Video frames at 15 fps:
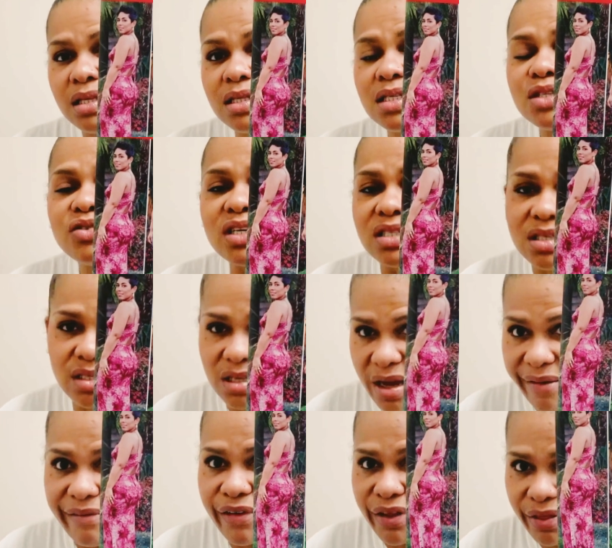This dress is
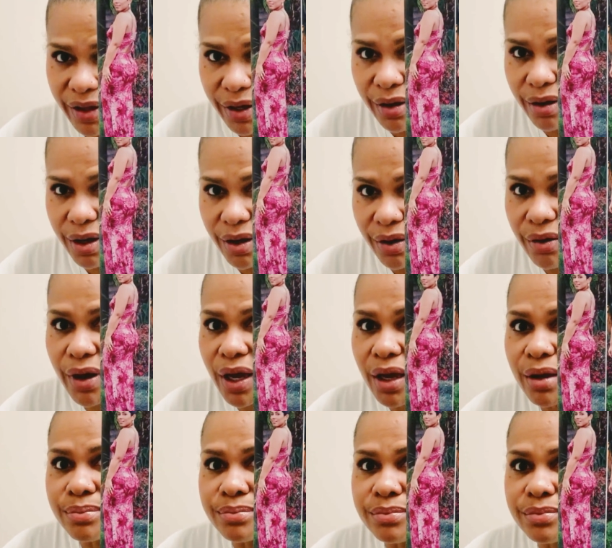everything,
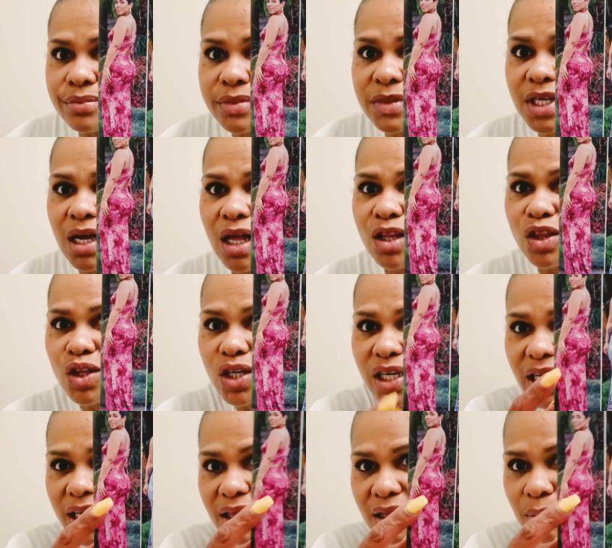okay?
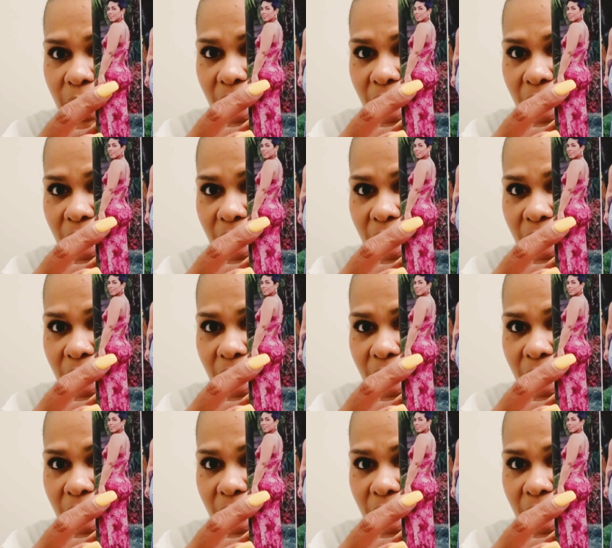Look at the